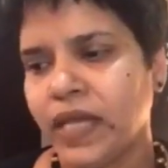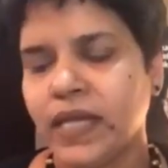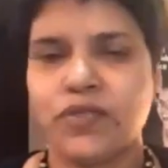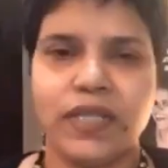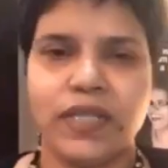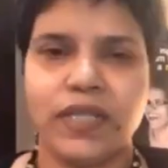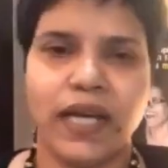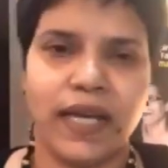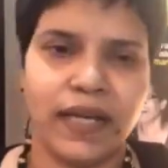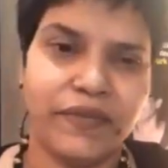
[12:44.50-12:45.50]
So
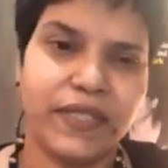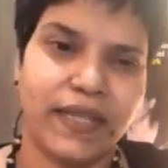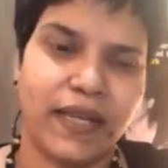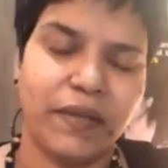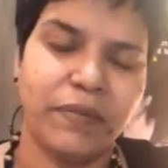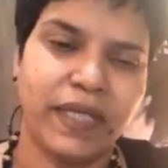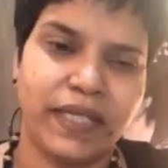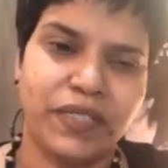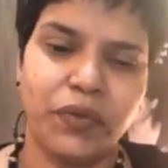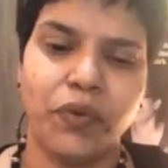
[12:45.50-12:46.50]
Dharavi settlement,
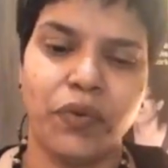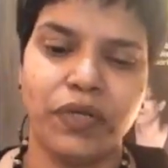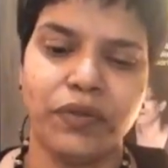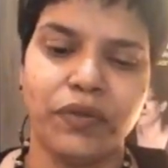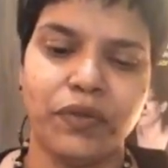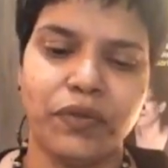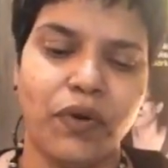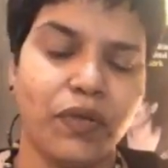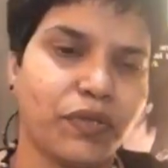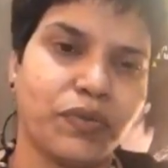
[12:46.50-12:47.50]
as you all know,
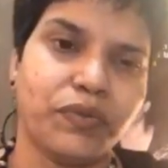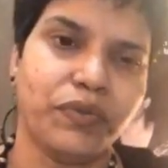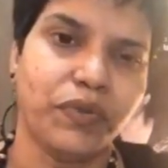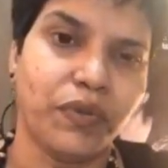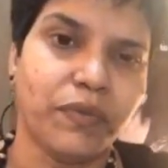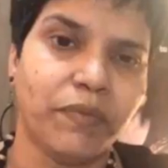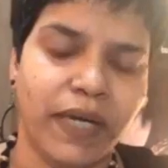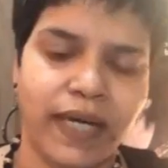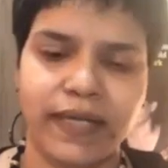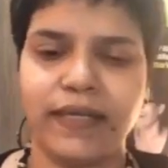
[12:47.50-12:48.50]
all those who know
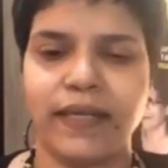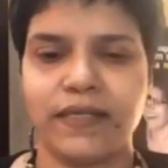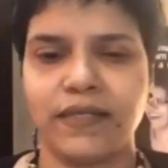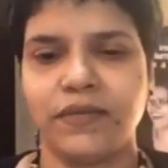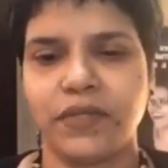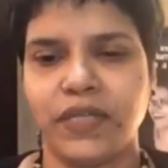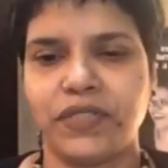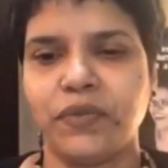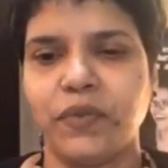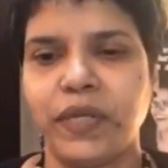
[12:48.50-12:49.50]
Mumbai as a
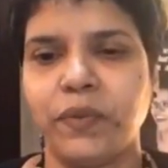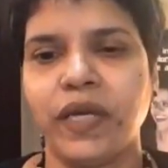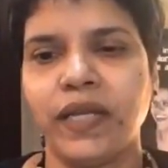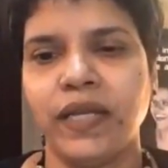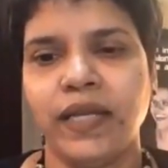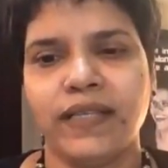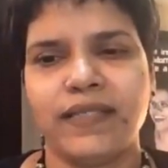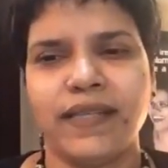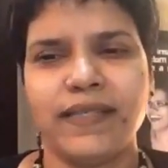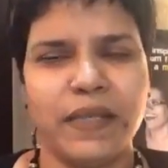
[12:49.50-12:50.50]
location very well,
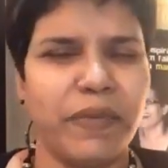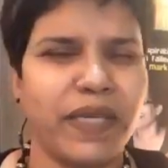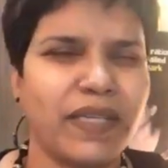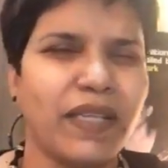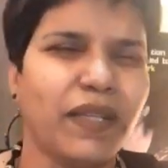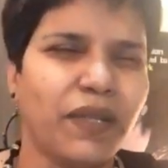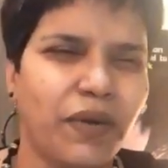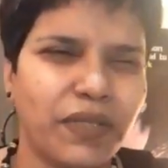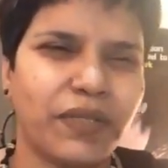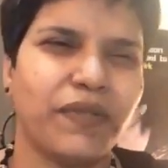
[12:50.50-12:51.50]
sells and makes a
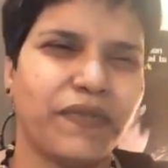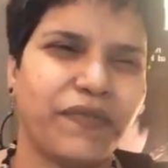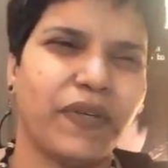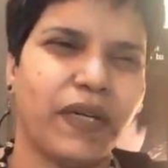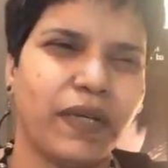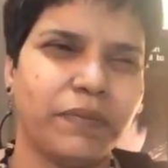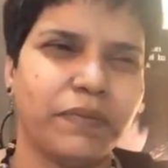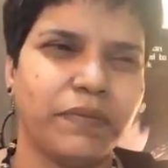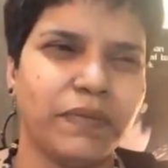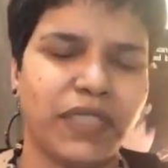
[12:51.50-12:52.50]
lot of
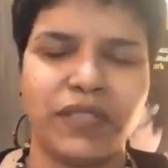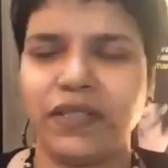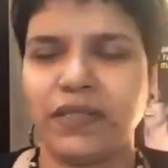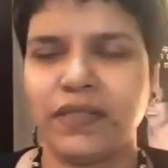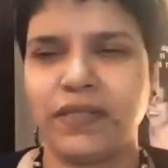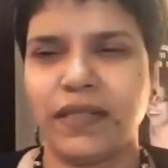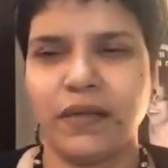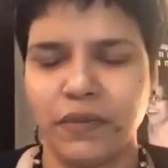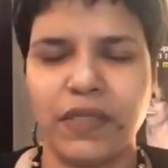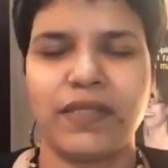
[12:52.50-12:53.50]
materials,
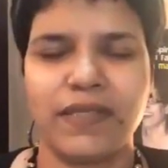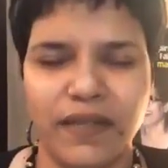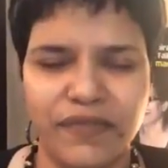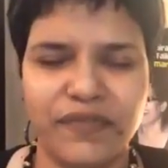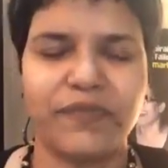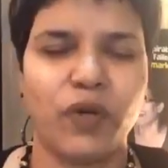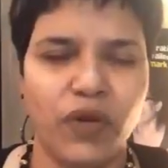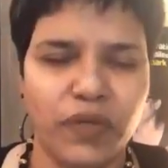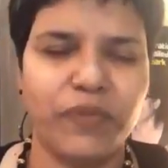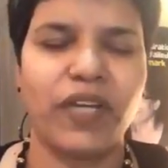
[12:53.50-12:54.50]
stuff
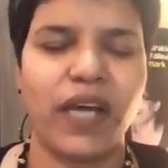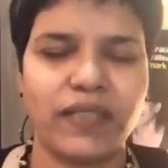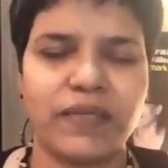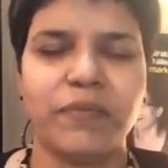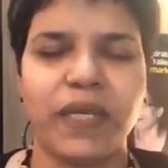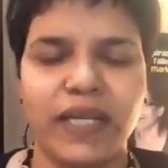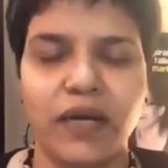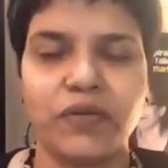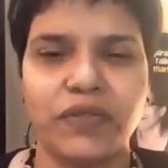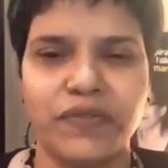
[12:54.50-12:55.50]
or products
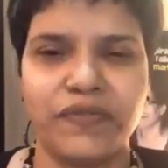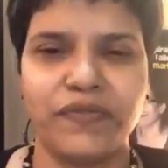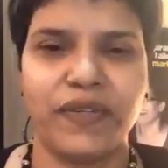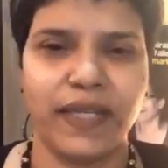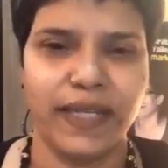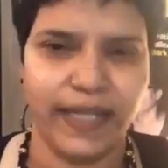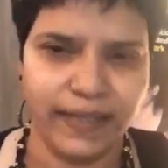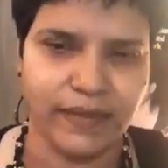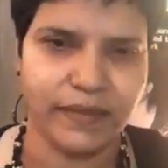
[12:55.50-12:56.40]
made out of leather.